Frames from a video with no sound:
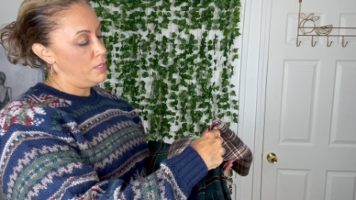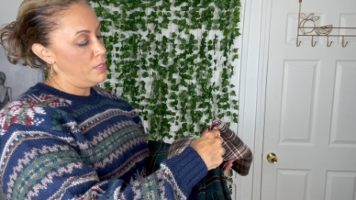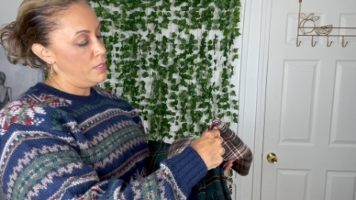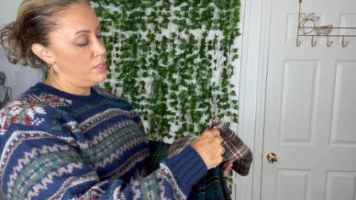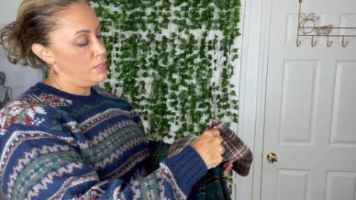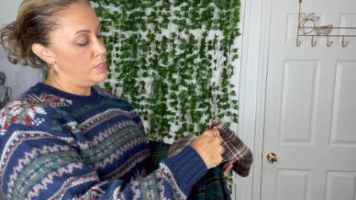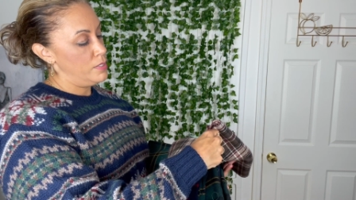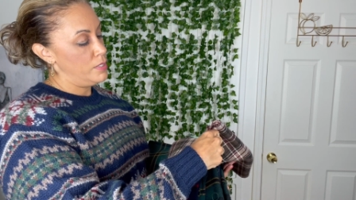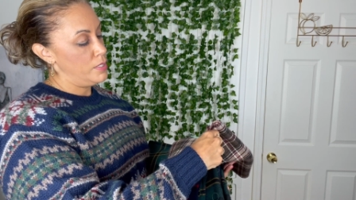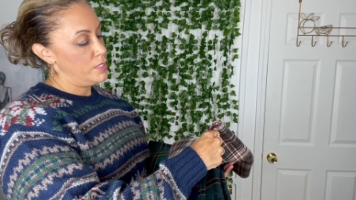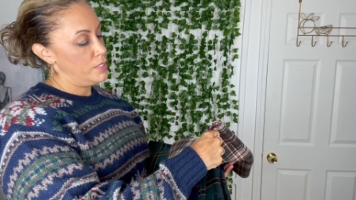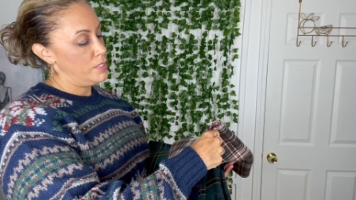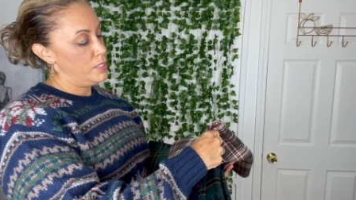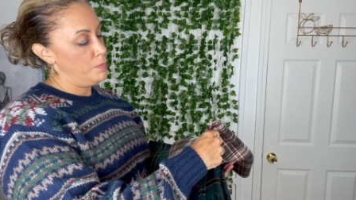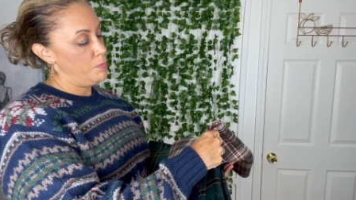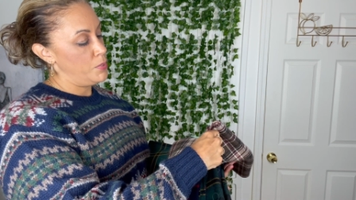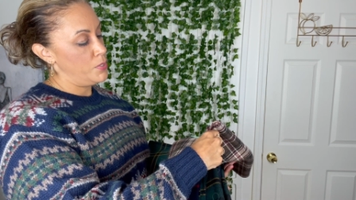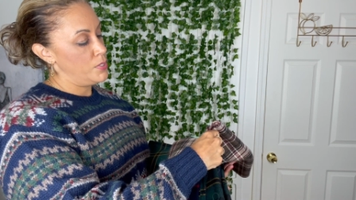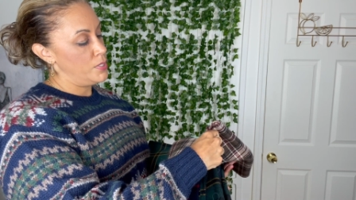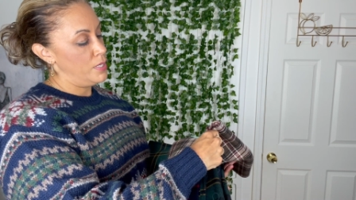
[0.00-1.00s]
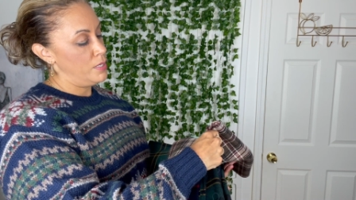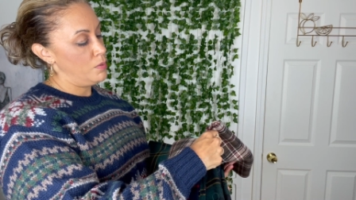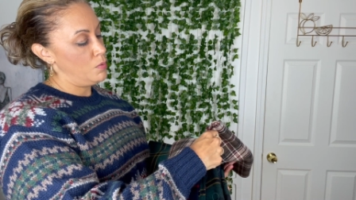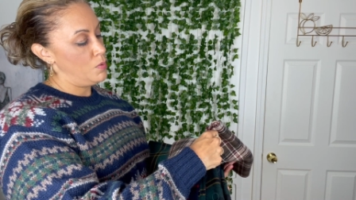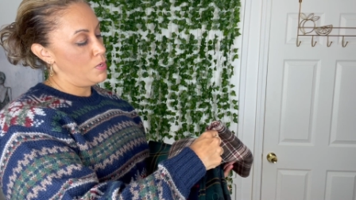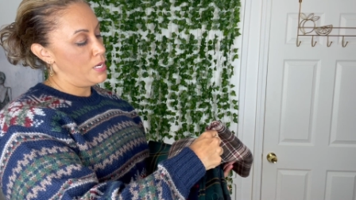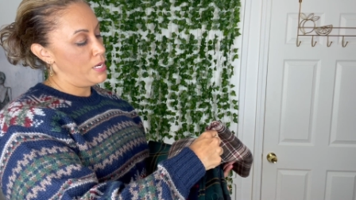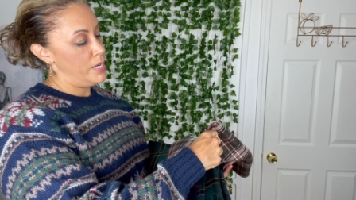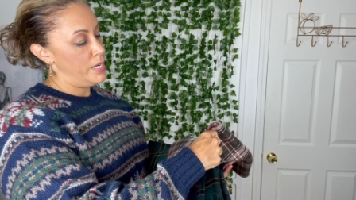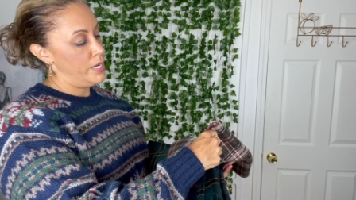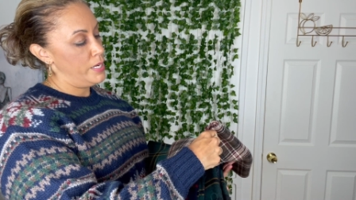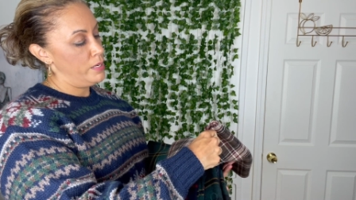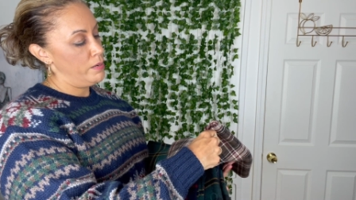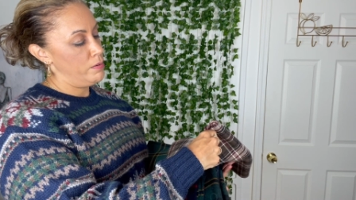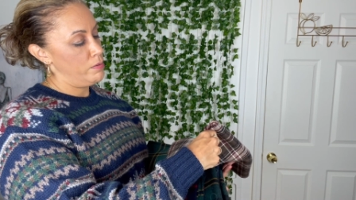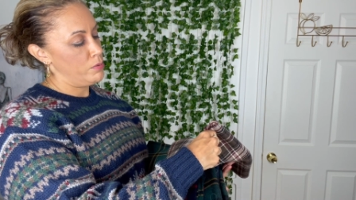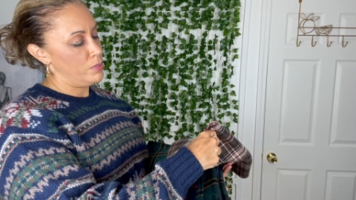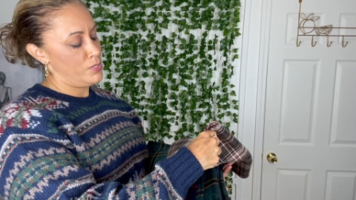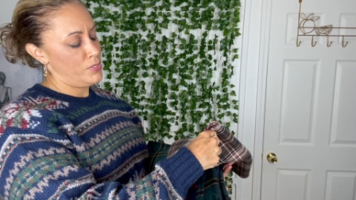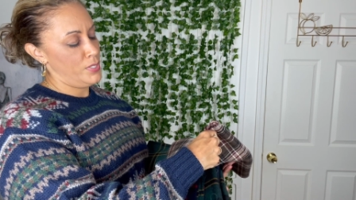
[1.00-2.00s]
60% wide
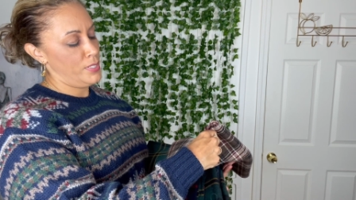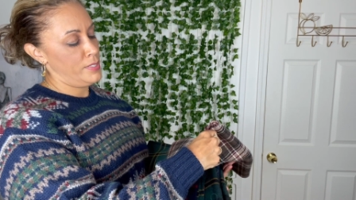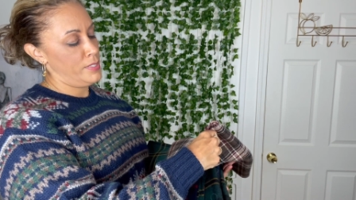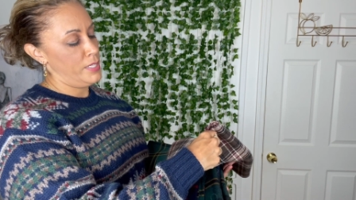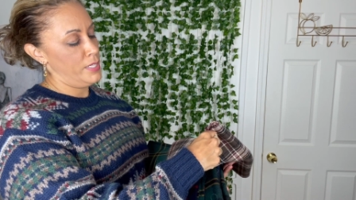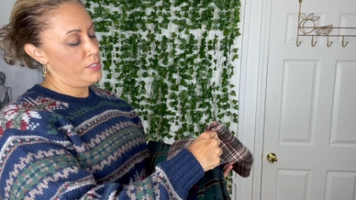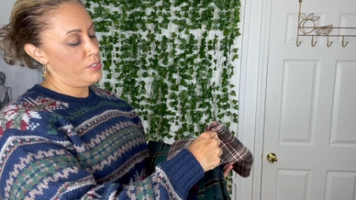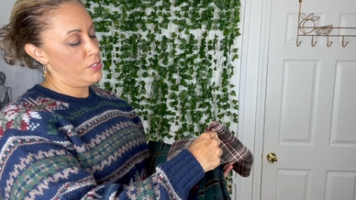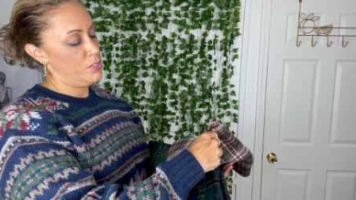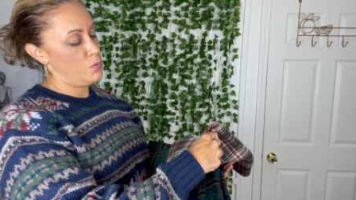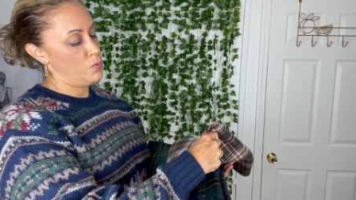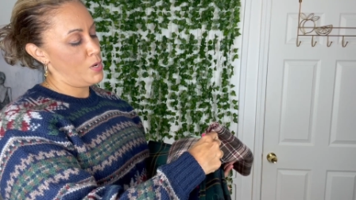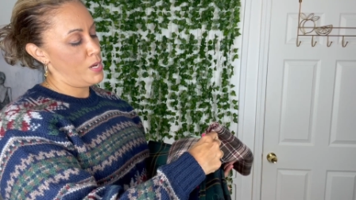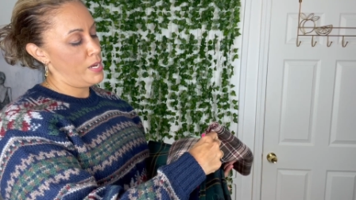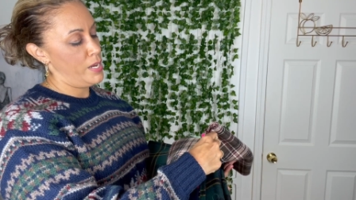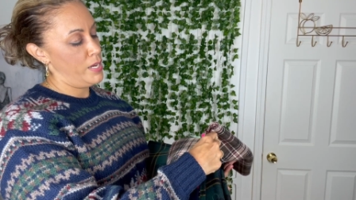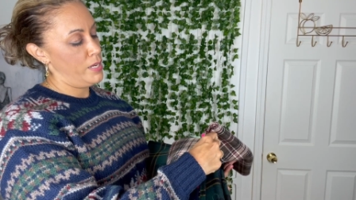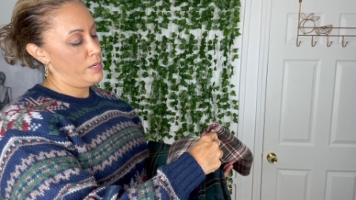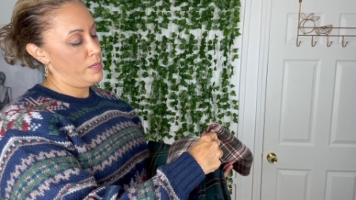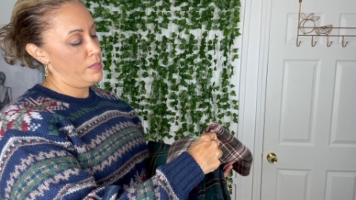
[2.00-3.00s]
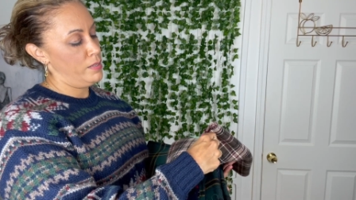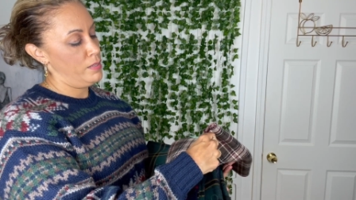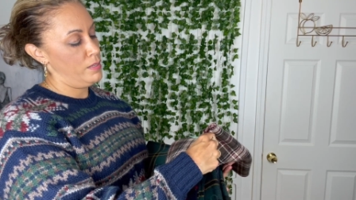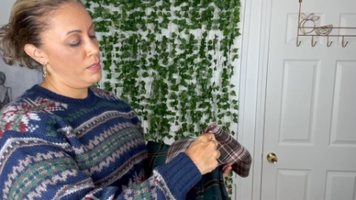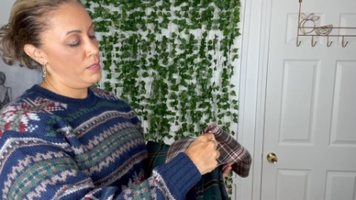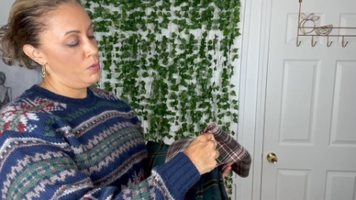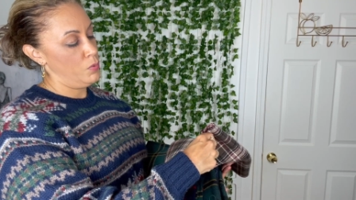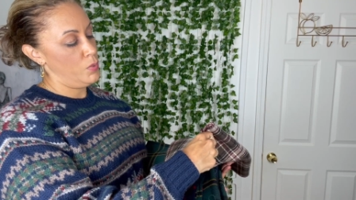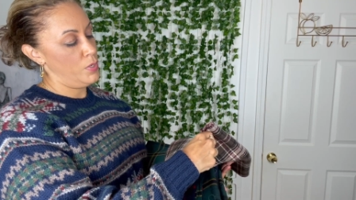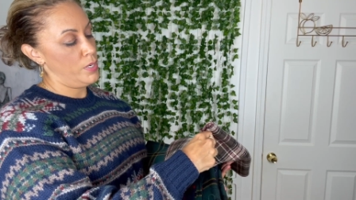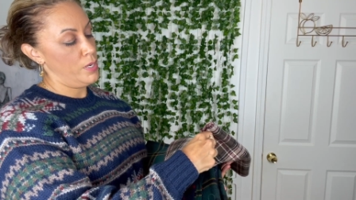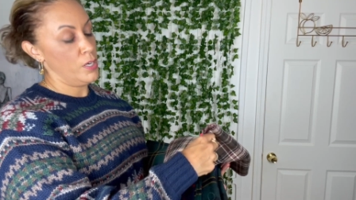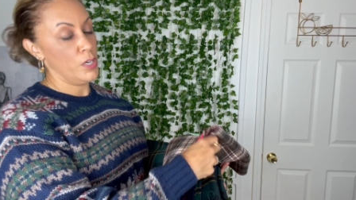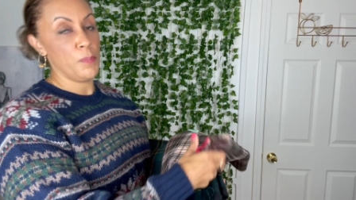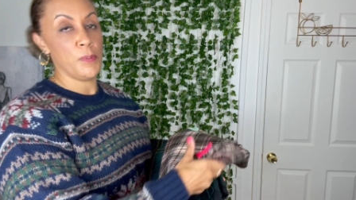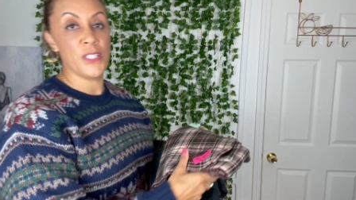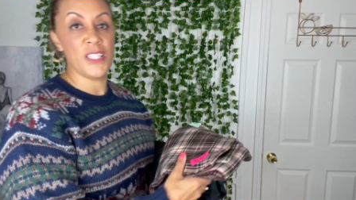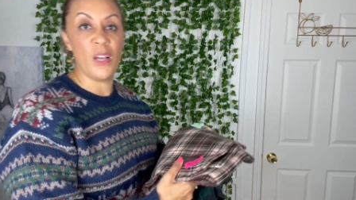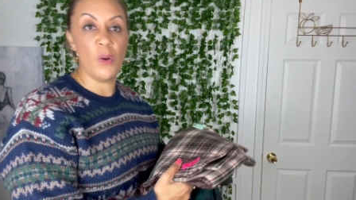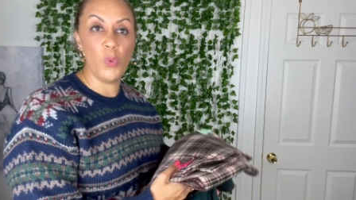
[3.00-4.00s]
or 60 inches wide,
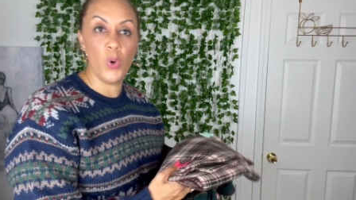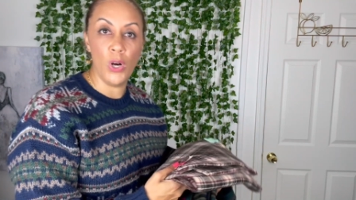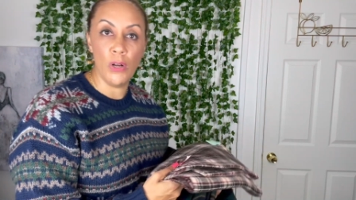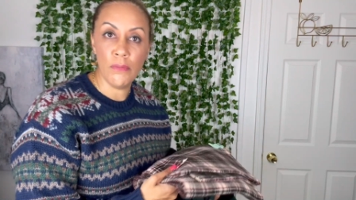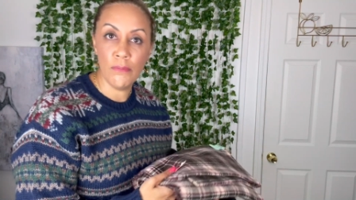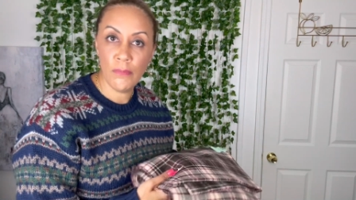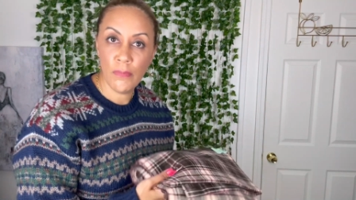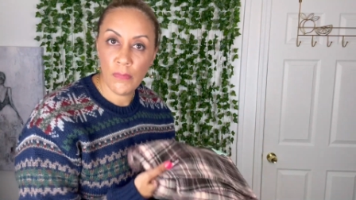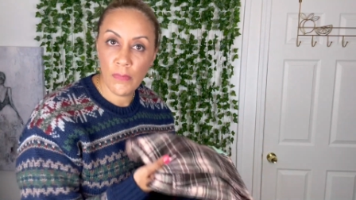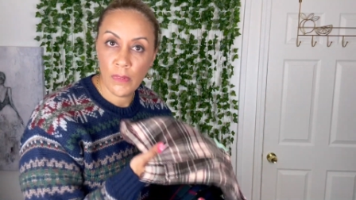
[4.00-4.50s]
100% wool.